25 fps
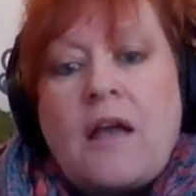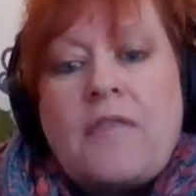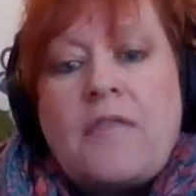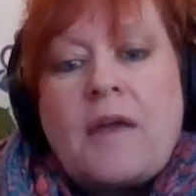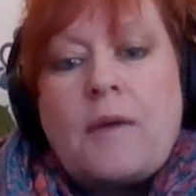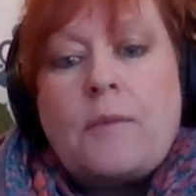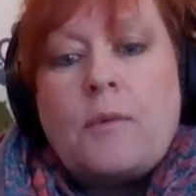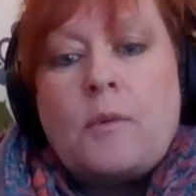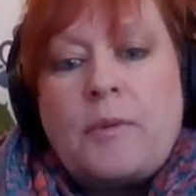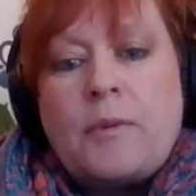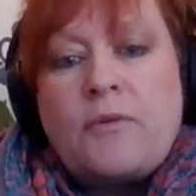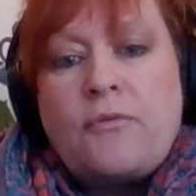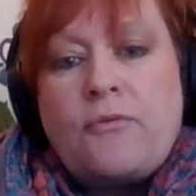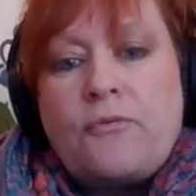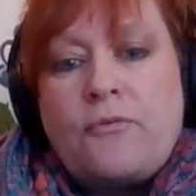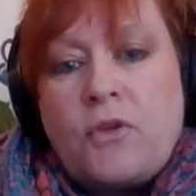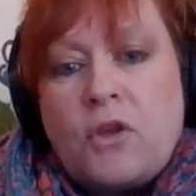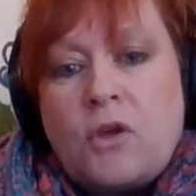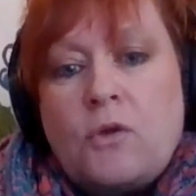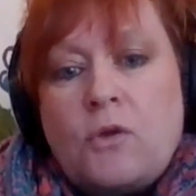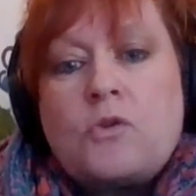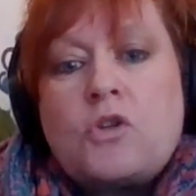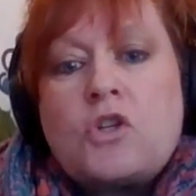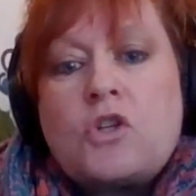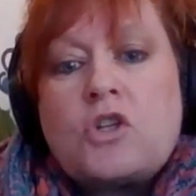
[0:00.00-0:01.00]
They will be
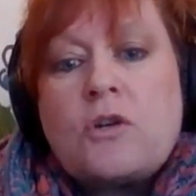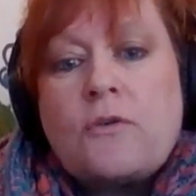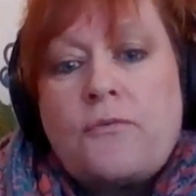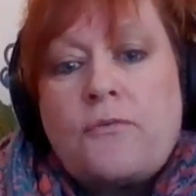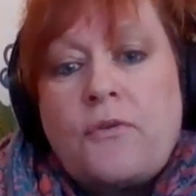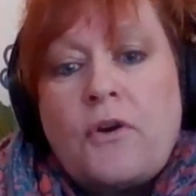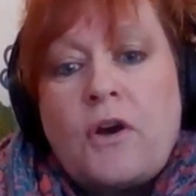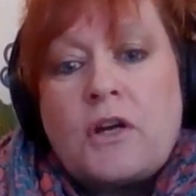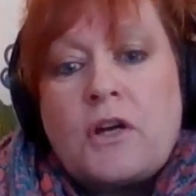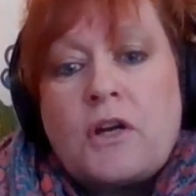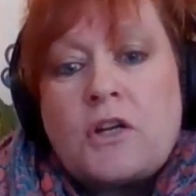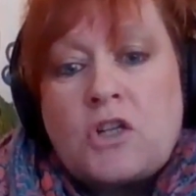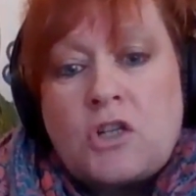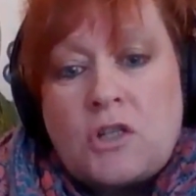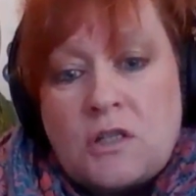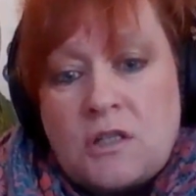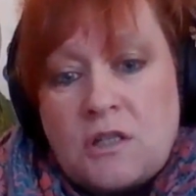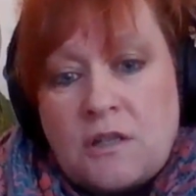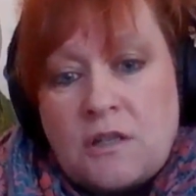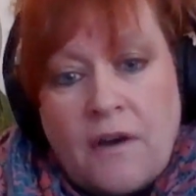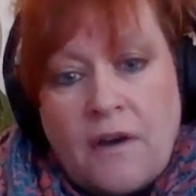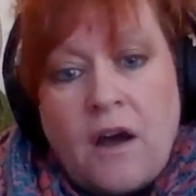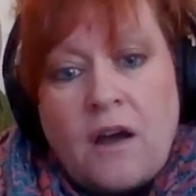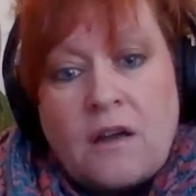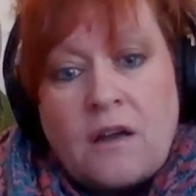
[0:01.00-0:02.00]
future versions
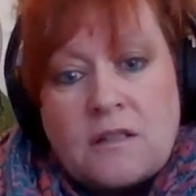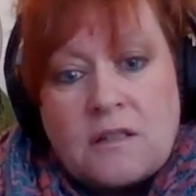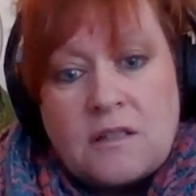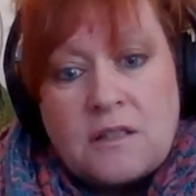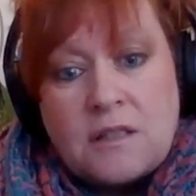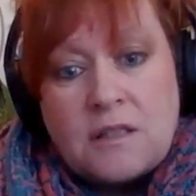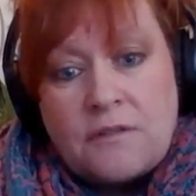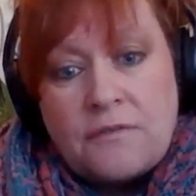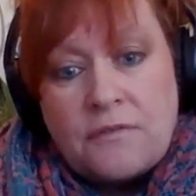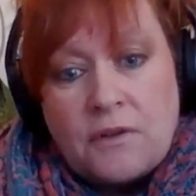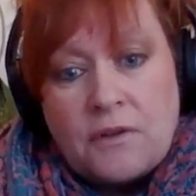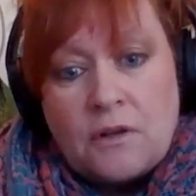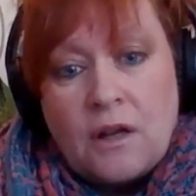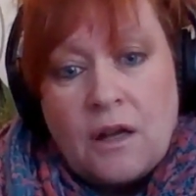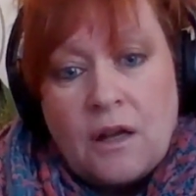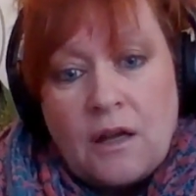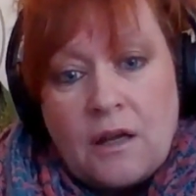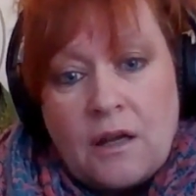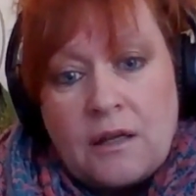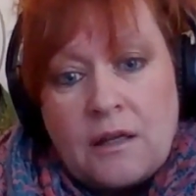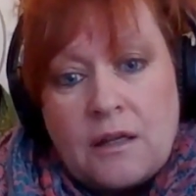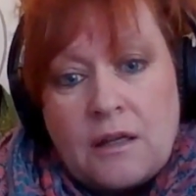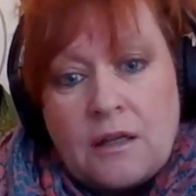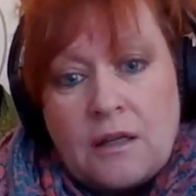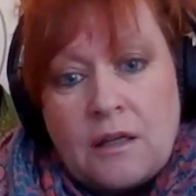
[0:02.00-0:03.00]
of us, if you
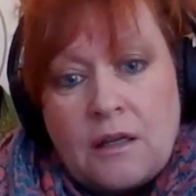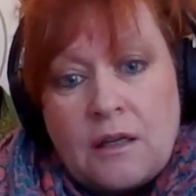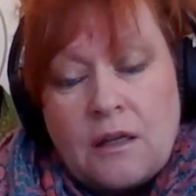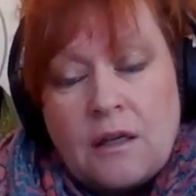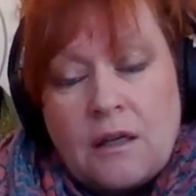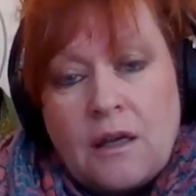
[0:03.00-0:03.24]
like.